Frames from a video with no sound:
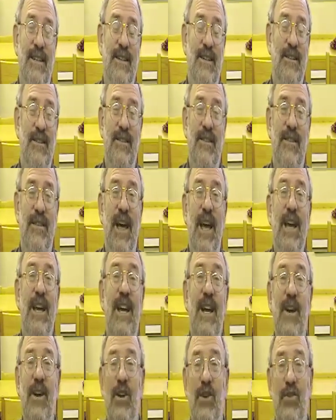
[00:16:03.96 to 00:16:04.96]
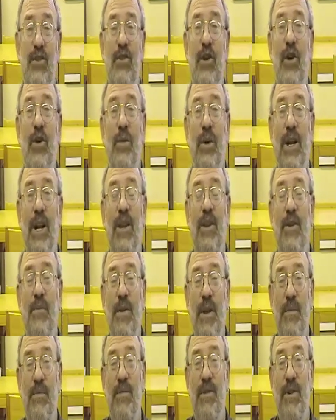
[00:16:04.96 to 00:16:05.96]
uh, they can control what other
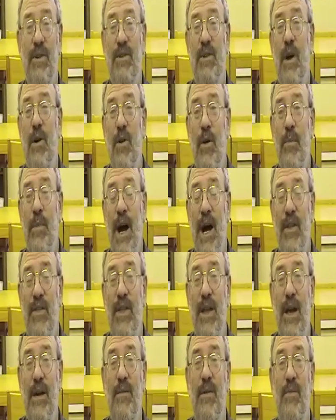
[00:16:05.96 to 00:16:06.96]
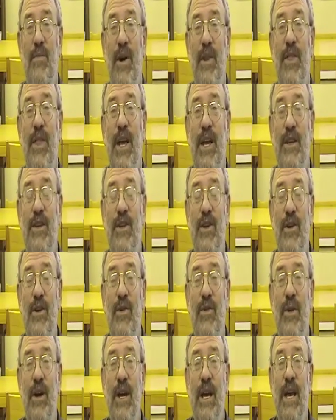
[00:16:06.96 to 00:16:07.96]
people know about them and what they
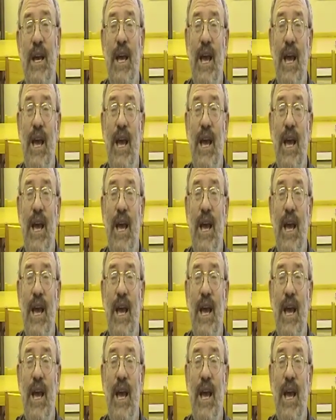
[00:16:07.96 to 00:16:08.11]
do,